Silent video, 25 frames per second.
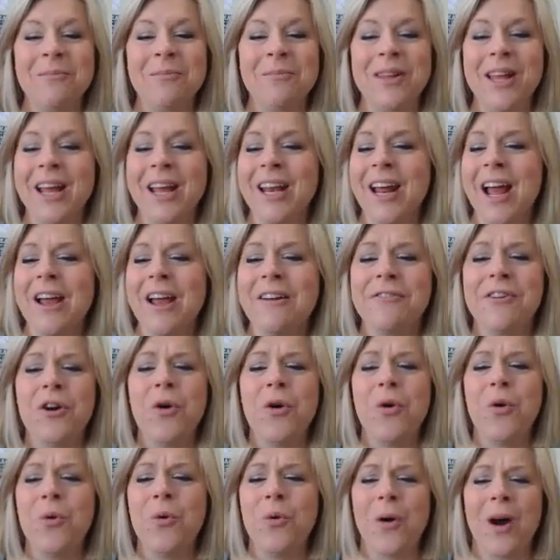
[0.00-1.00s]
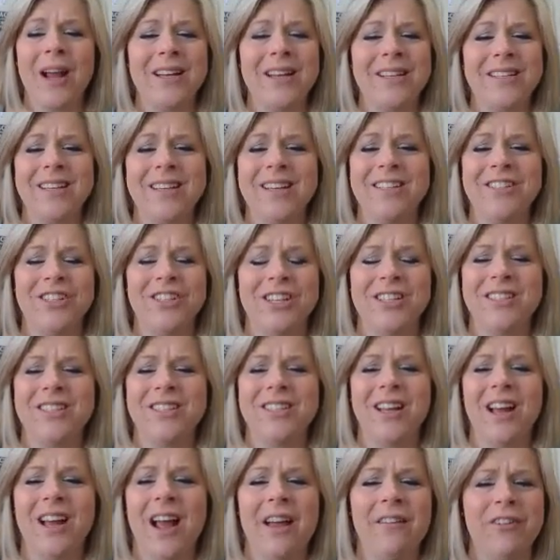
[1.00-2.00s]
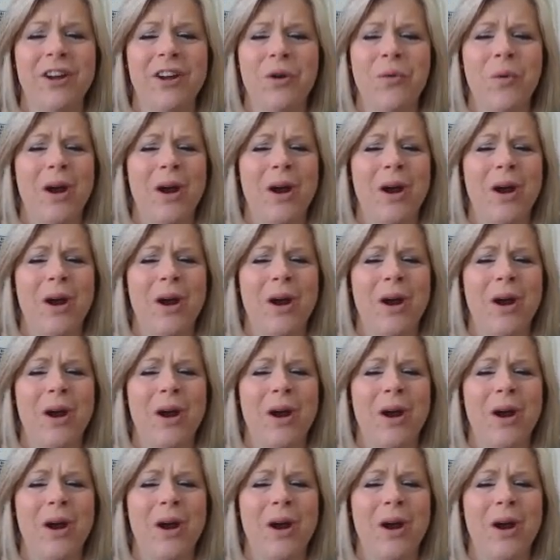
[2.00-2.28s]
I'm late. I have quite adjust I haven't